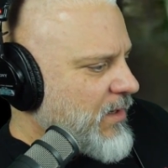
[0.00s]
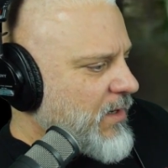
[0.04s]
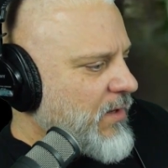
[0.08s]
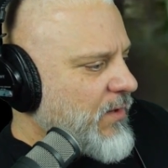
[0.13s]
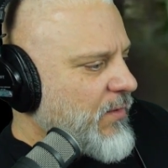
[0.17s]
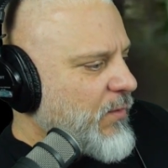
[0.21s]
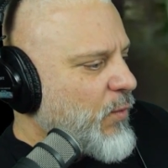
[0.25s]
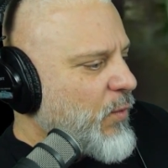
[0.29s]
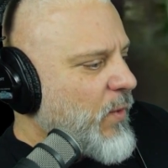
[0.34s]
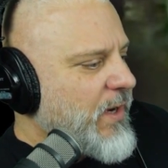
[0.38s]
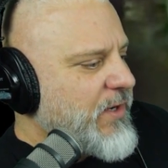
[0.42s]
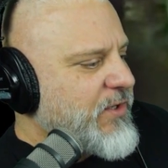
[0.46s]

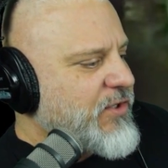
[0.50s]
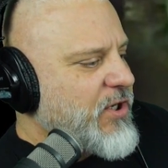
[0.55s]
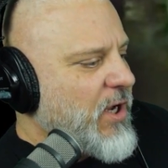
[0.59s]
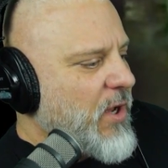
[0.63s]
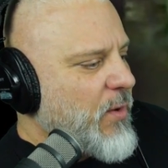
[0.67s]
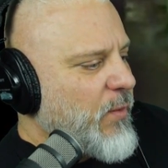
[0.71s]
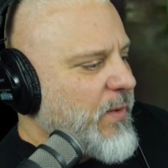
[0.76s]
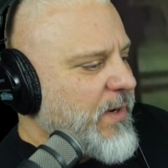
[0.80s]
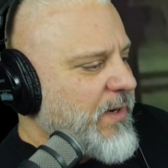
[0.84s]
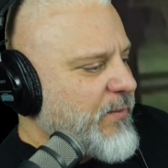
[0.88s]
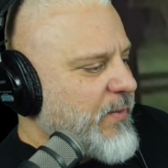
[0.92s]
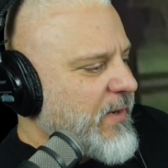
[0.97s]
Wing Chun,
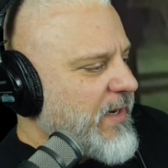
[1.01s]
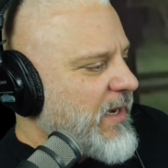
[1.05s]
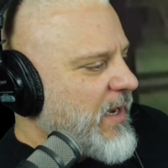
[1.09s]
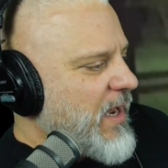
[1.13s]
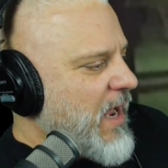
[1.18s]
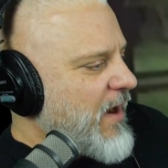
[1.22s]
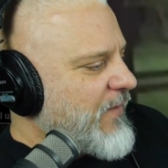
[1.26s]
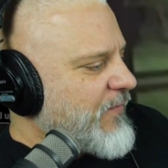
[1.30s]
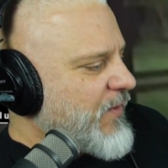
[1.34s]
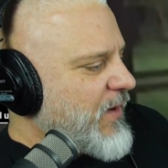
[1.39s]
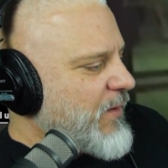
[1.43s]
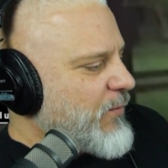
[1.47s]
we
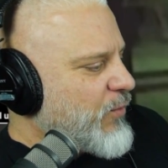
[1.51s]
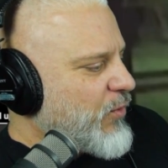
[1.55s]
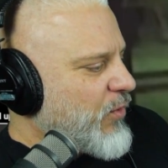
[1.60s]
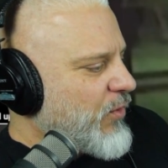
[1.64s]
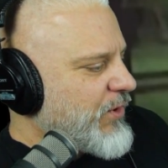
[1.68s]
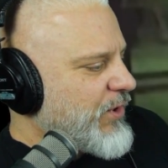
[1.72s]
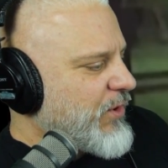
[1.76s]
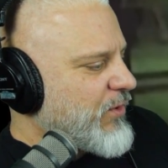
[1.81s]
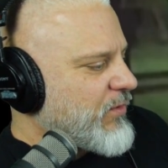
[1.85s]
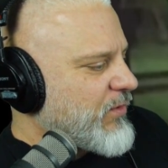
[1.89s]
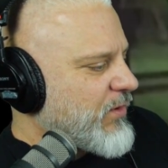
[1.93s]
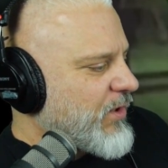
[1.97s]
every rule
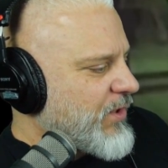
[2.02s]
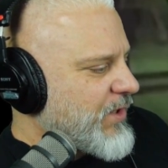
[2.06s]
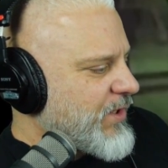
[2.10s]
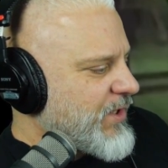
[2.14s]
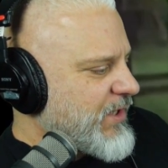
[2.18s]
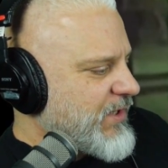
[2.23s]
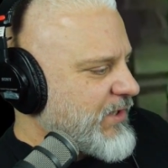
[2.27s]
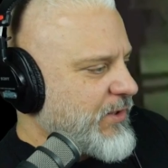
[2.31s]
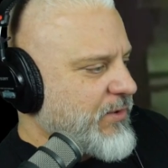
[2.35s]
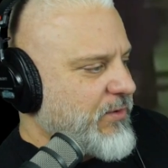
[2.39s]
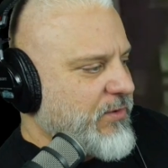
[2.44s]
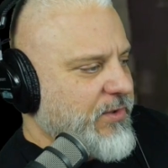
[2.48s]
you learn
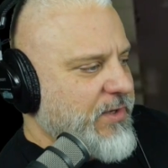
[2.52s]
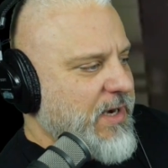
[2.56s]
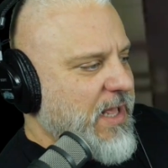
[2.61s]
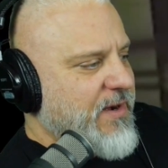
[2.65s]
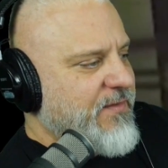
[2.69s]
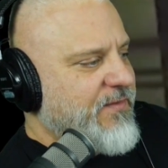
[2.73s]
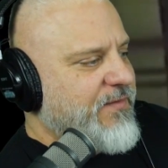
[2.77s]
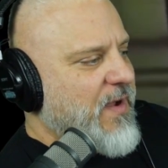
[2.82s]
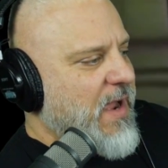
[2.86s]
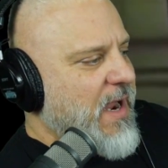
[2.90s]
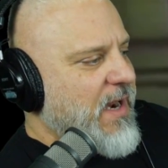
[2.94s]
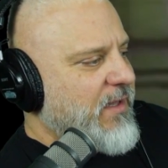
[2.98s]
how to
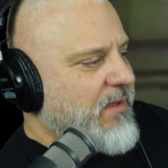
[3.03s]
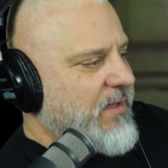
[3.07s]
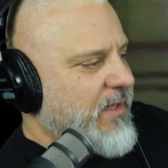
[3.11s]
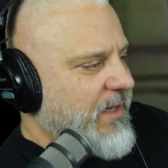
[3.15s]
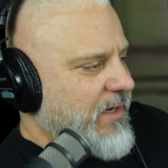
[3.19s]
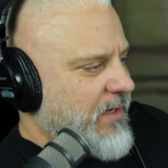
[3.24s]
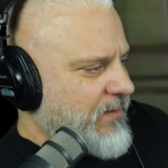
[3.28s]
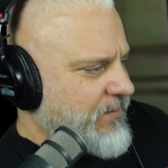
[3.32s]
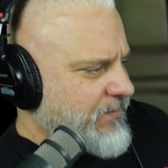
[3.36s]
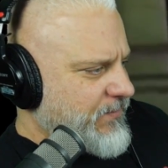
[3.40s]
violate it.